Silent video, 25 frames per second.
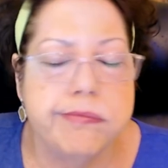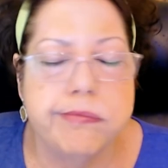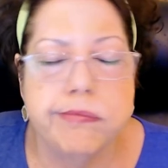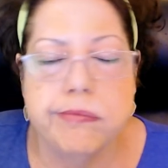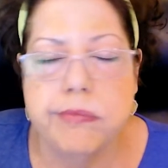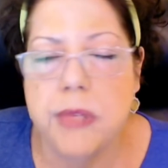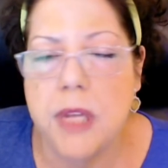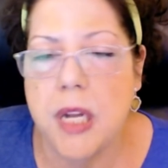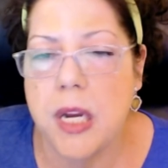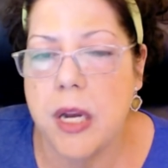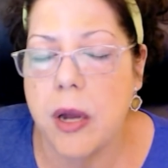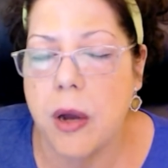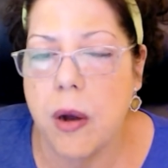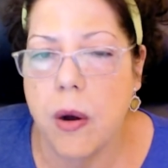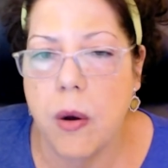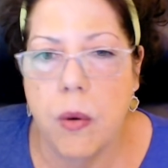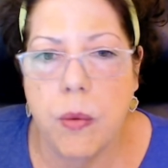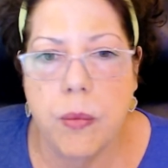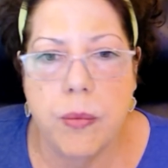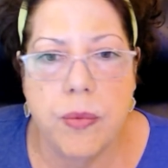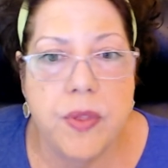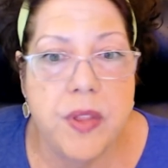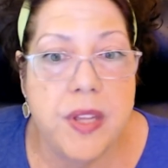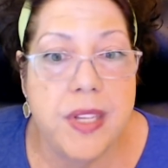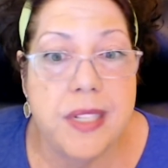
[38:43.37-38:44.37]
you
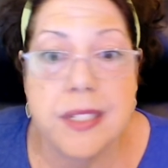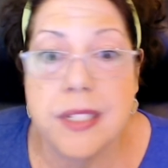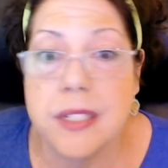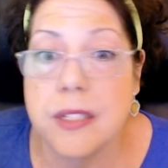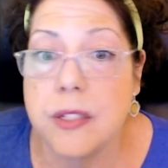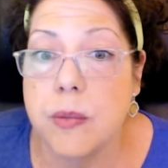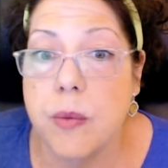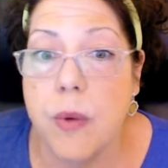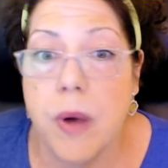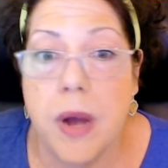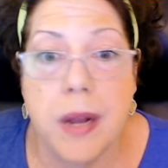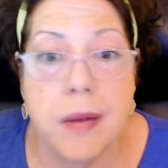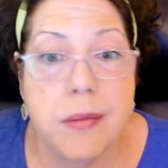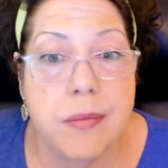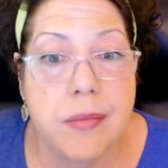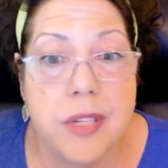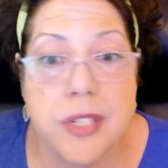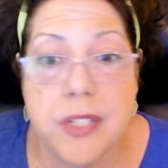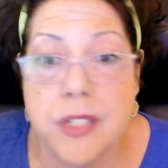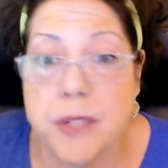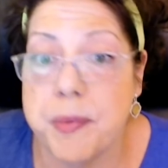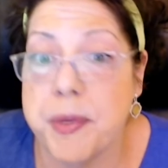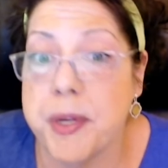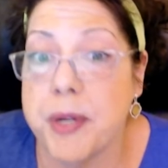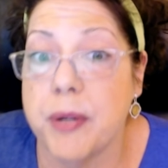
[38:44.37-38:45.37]
know, this is what the
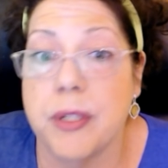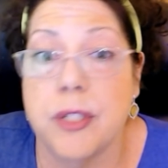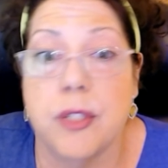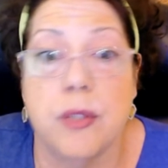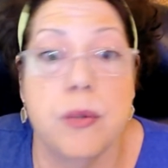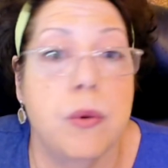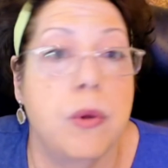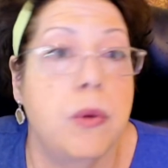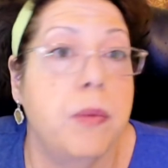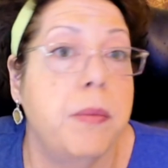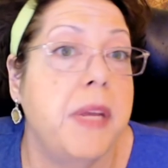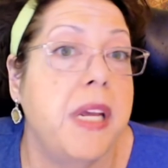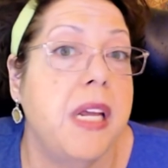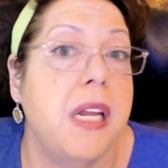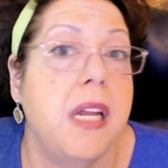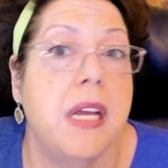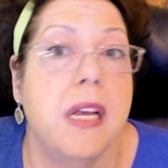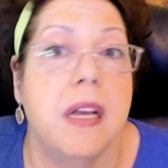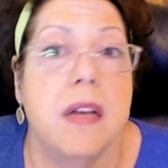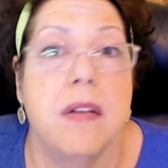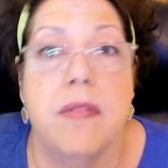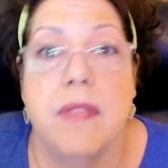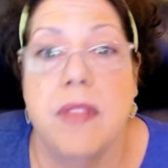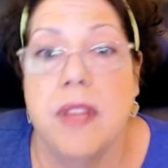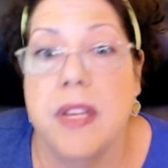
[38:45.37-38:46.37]
spiritual
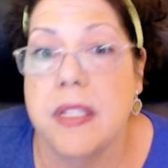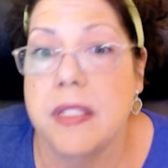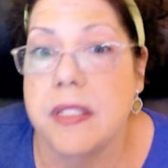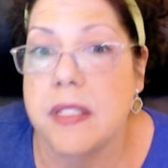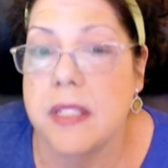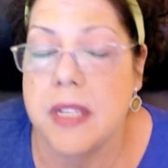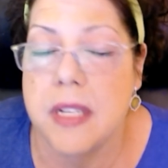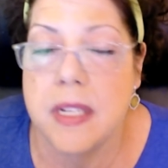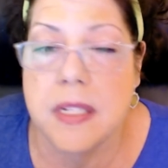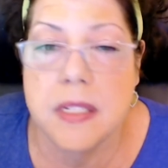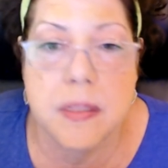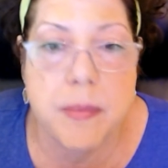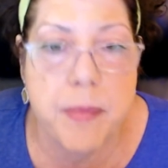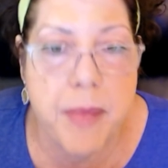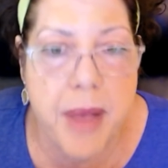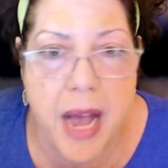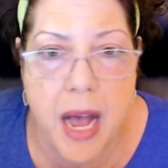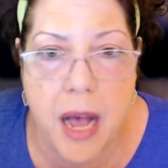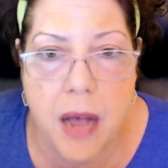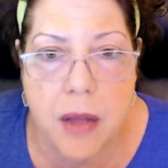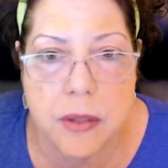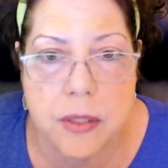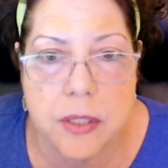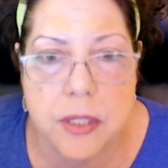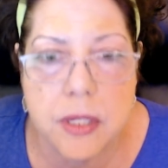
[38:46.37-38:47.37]
meaning of this is
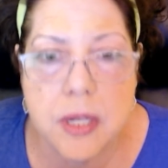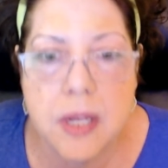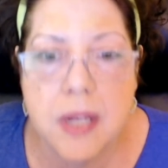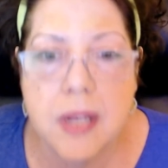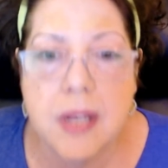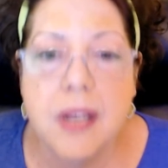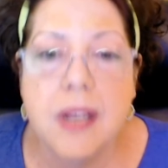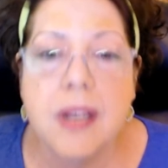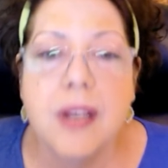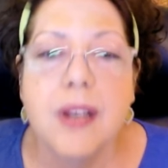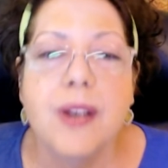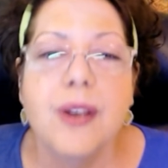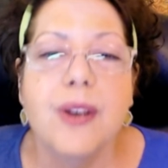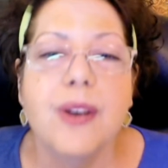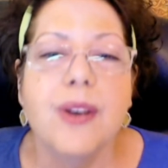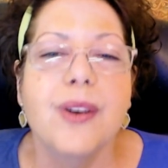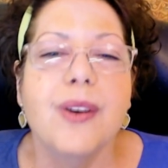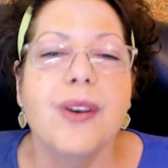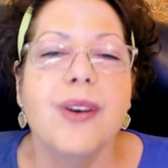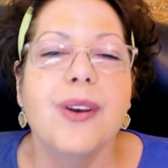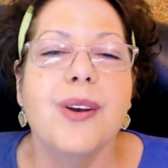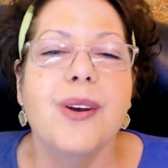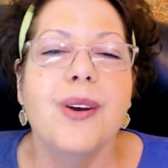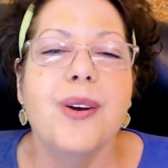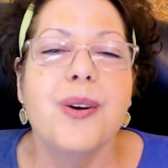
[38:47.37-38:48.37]
about,
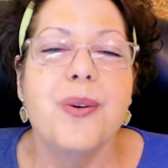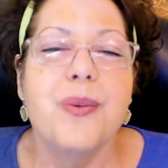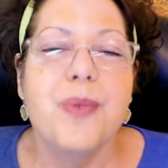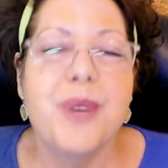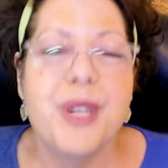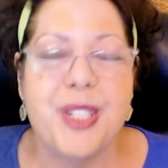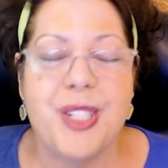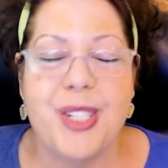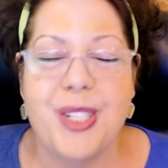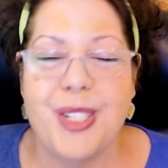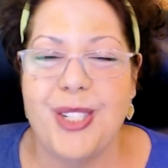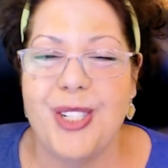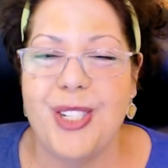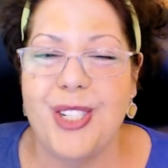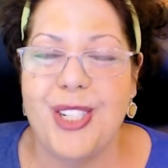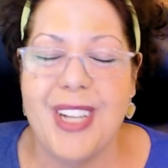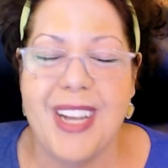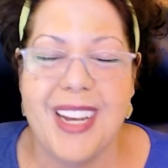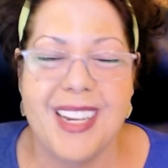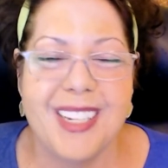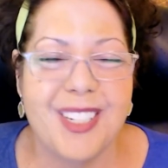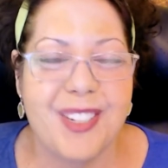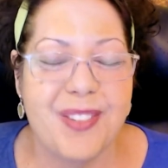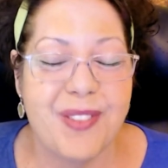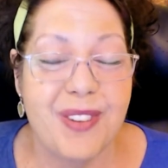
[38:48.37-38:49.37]
which is
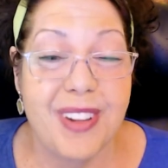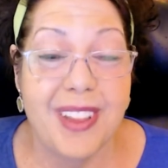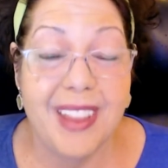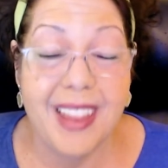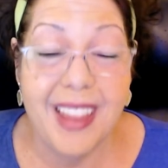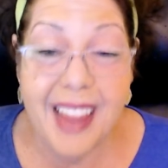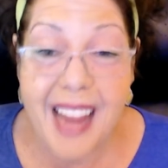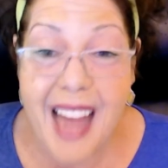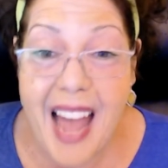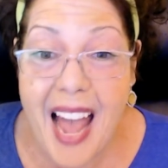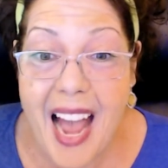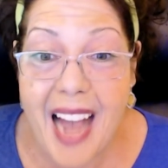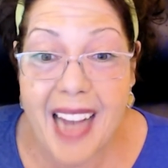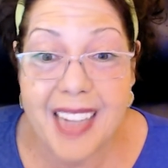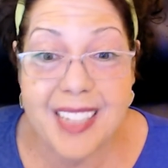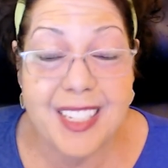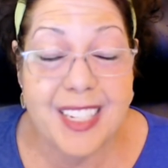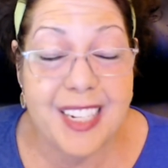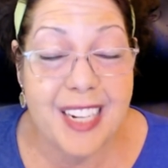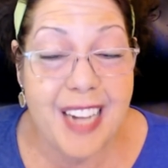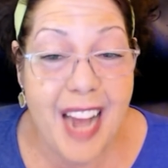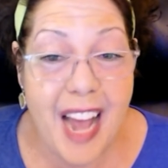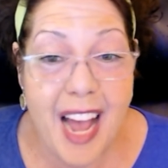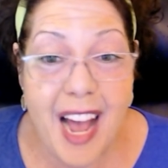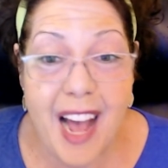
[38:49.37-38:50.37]
just relax
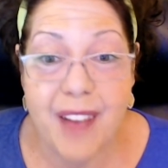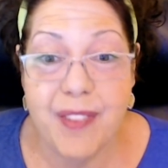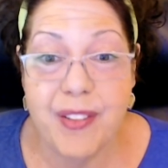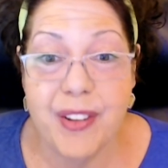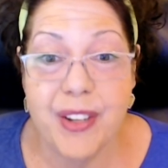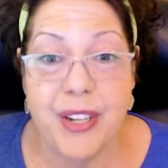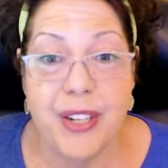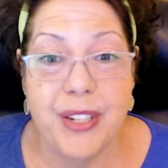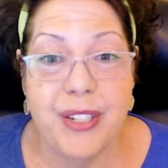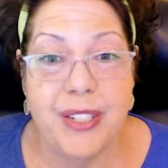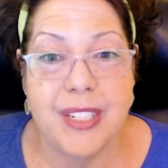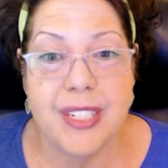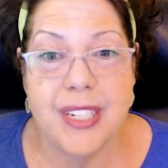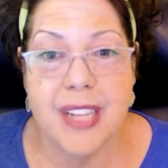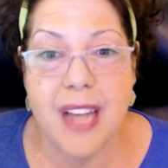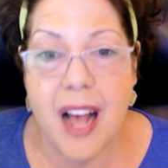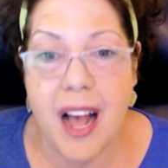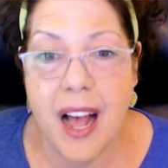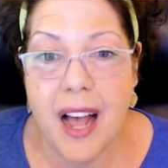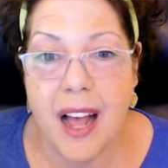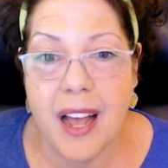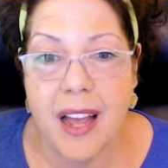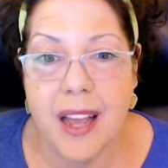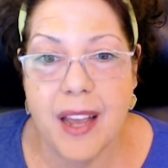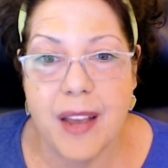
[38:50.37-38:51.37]
and have a good
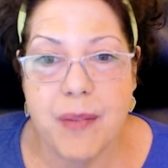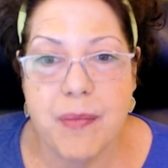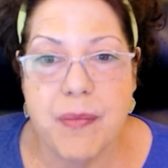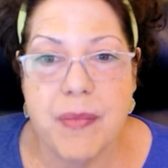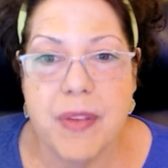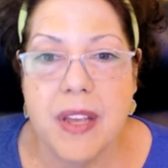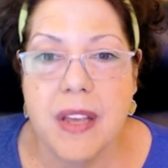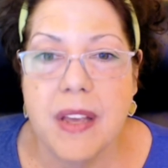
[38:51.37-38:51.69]
time.